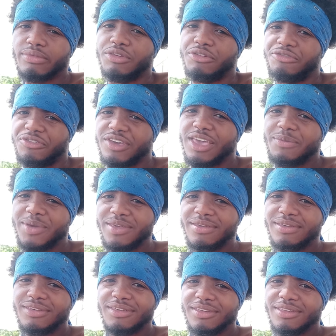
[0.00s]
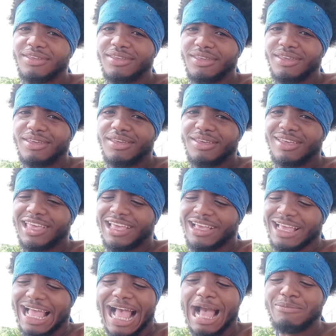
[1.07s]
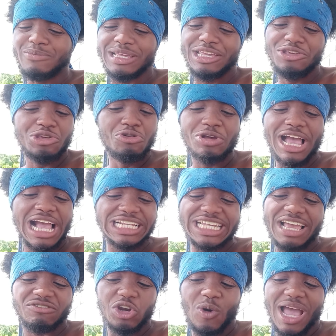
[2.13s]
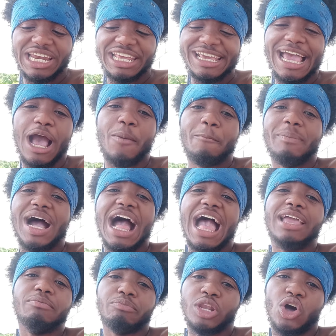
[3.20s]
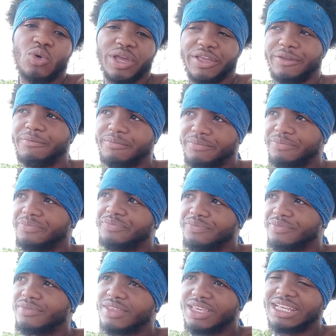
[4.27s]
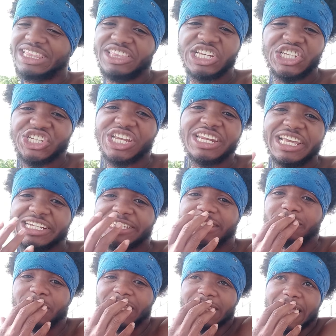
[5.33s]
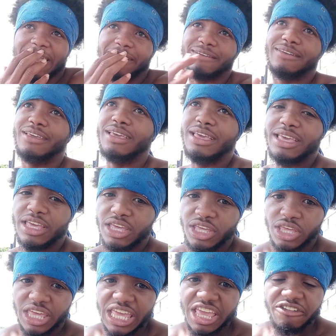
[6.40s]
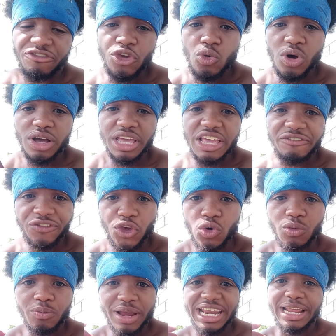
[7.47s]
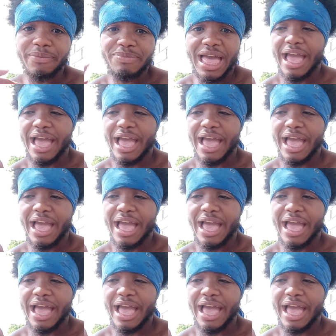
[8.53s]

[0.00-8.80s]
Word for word: You feel me? I'm you guys have no idea how mind-blowing this shit is to me. Like, if you if you and I'm